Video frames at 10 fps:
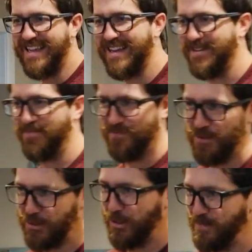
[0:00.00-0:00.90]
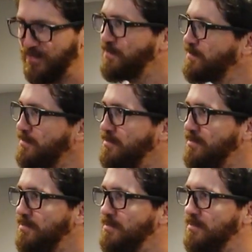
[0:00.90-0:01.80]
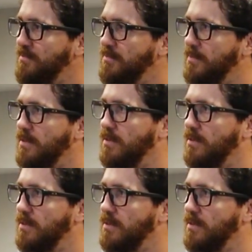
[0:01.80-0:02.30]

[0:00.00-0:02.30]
Yeah, for sure. All right.